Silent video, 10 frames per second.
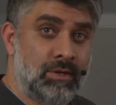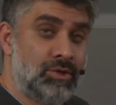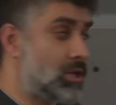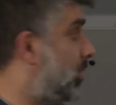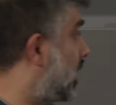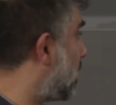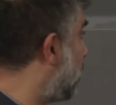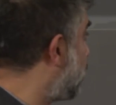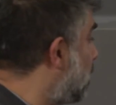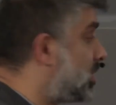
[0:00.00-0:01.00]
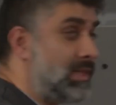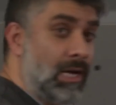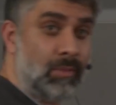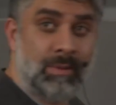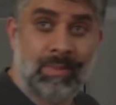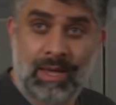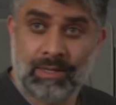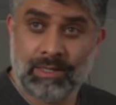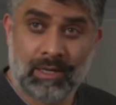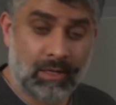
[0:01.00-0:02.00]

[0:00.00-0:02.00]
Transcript: showing a protein that we made in our